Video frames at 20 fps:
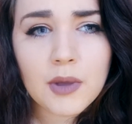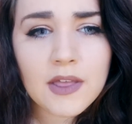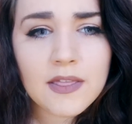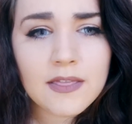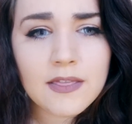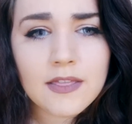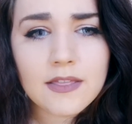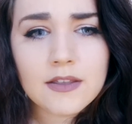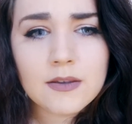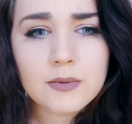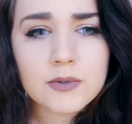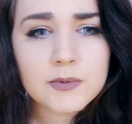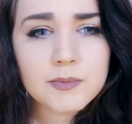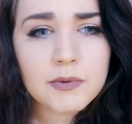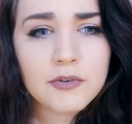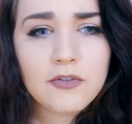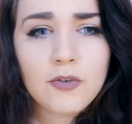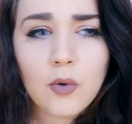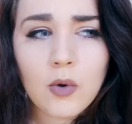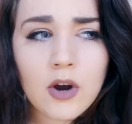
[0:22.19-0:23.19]
and it was
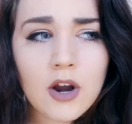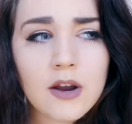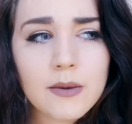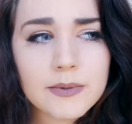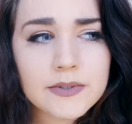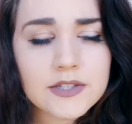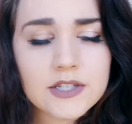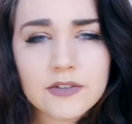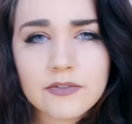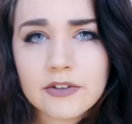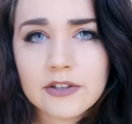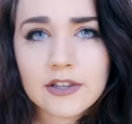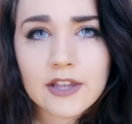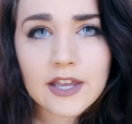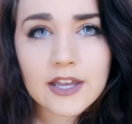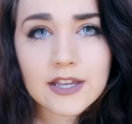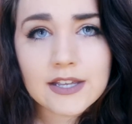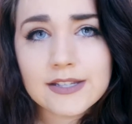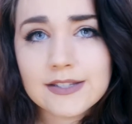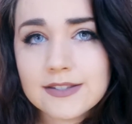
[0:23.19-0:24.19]
before I was even
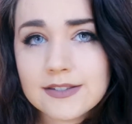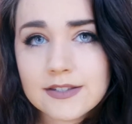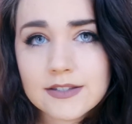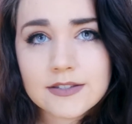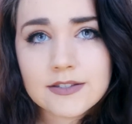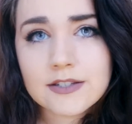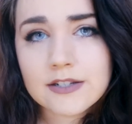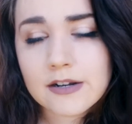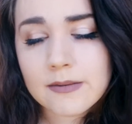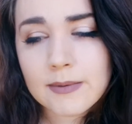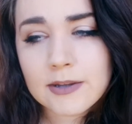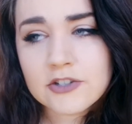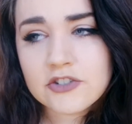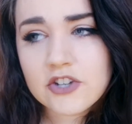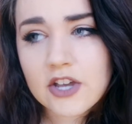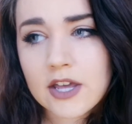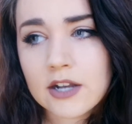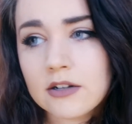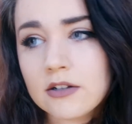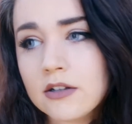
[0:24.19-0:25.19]
like consistent on my
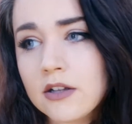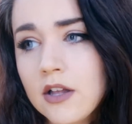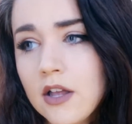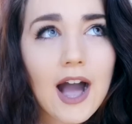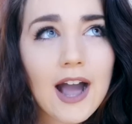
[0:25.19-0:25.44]
channel.